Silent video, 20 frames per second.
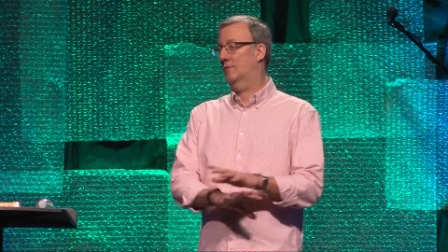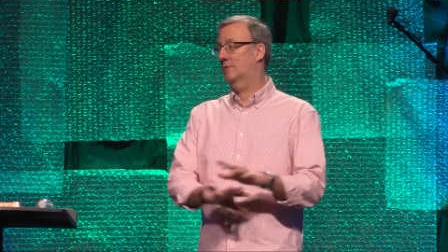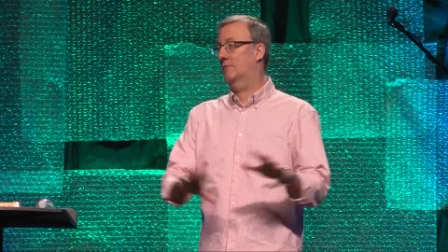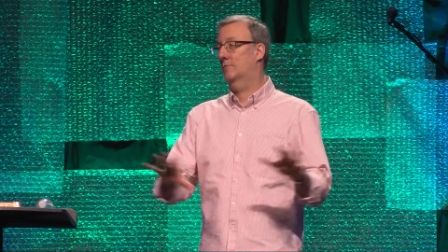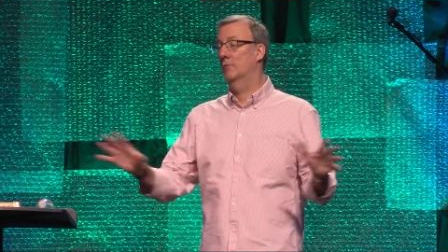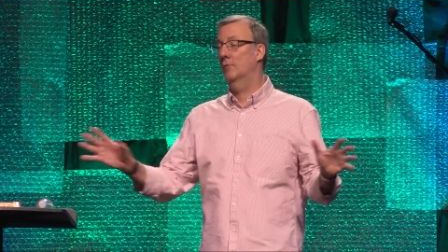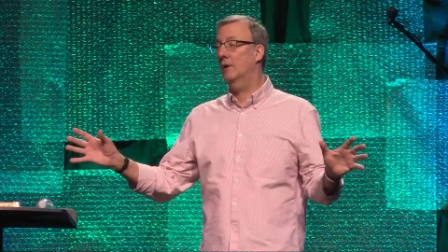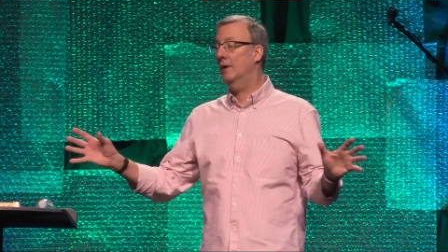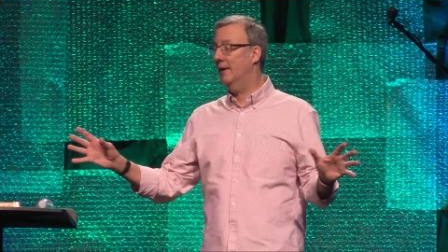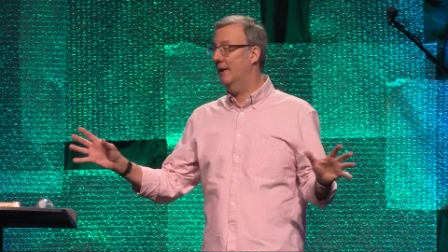
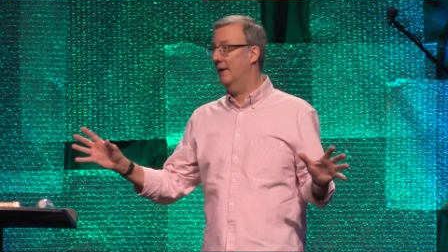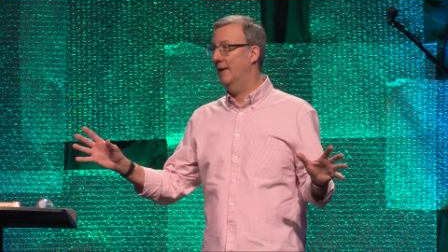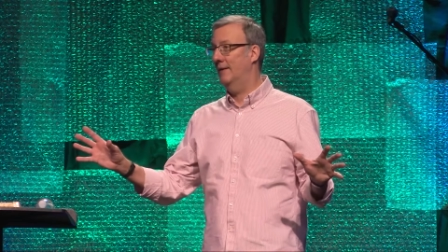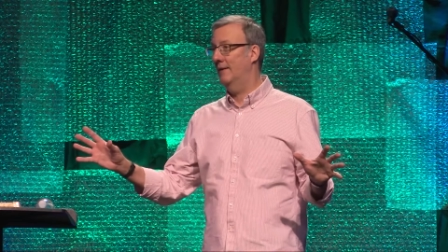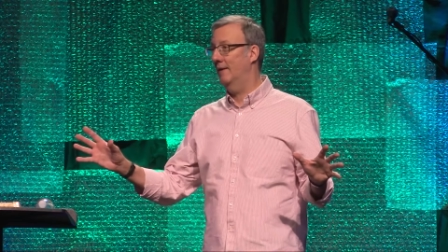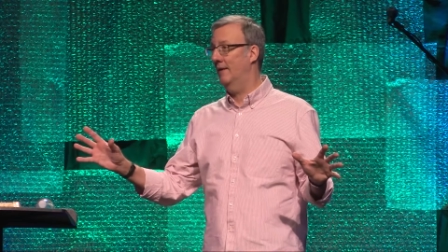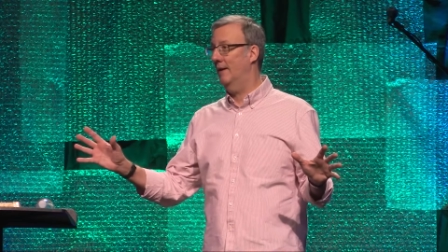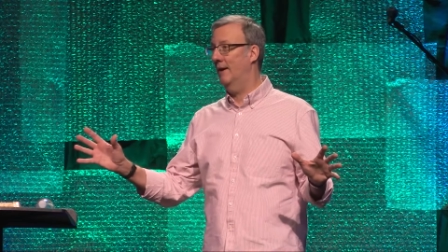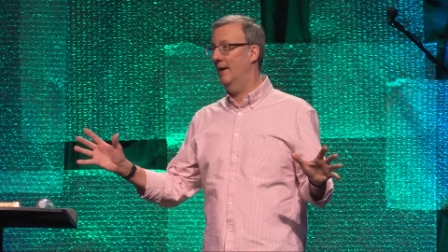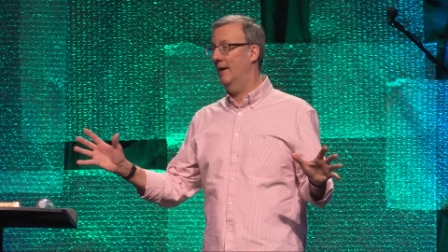
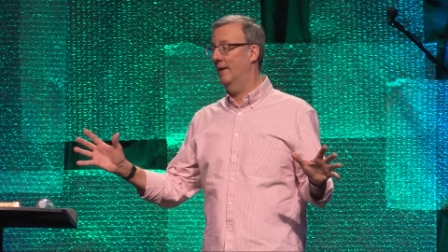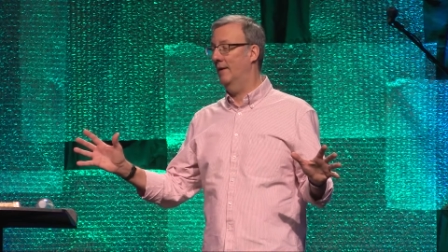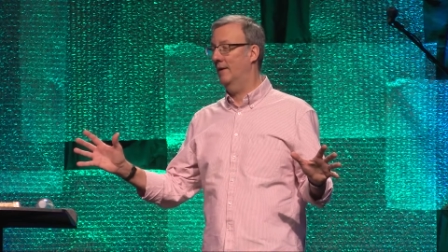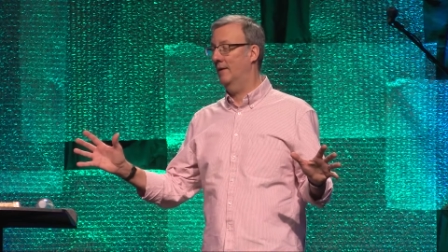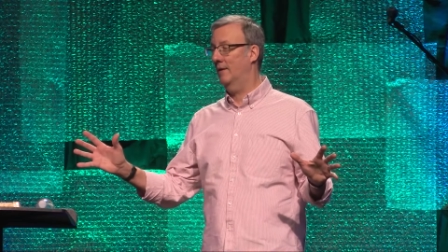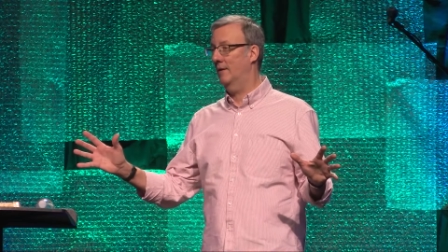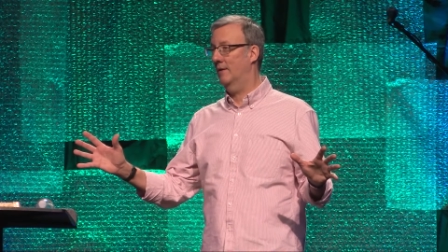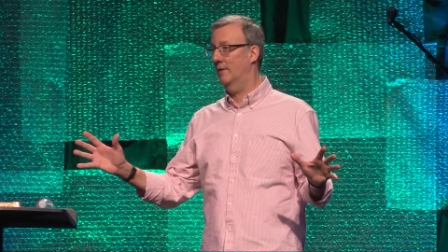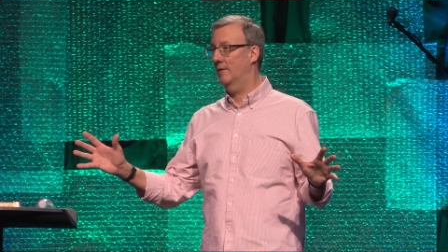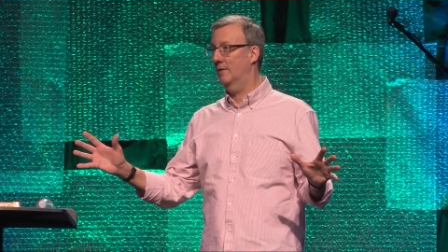really uh,
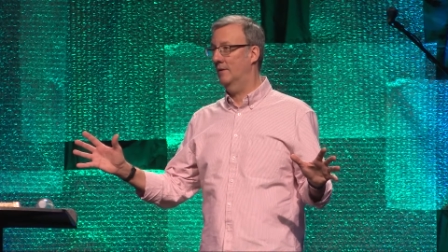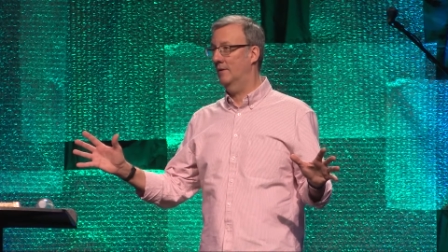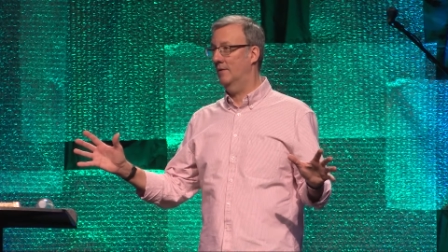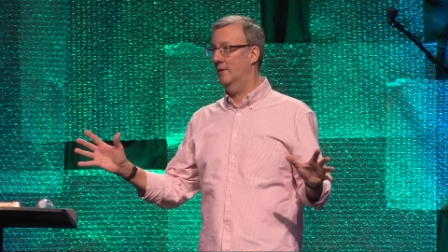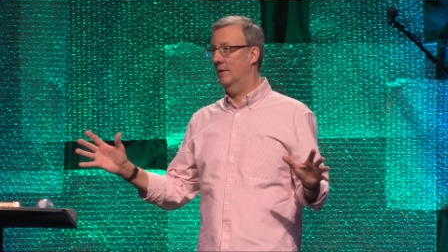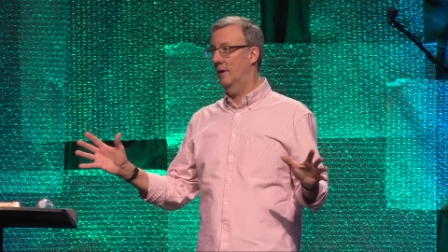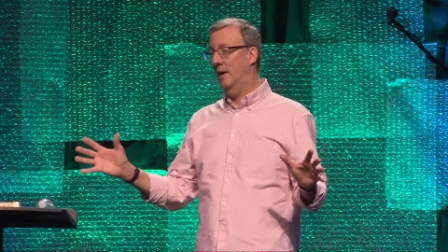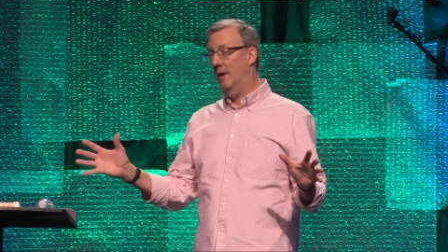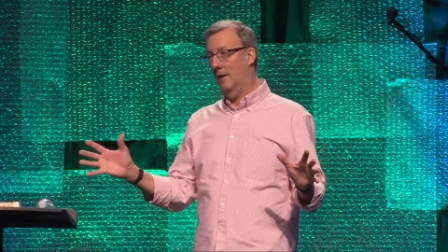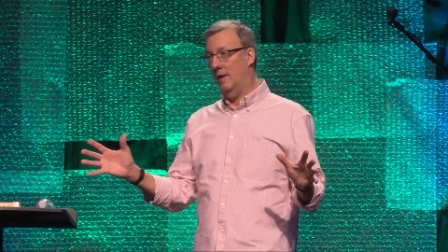
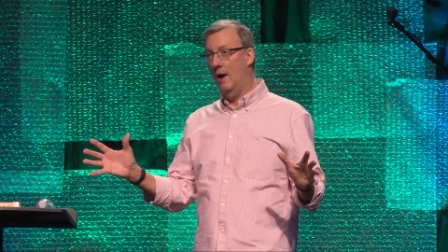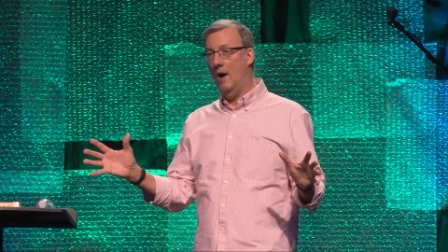uh,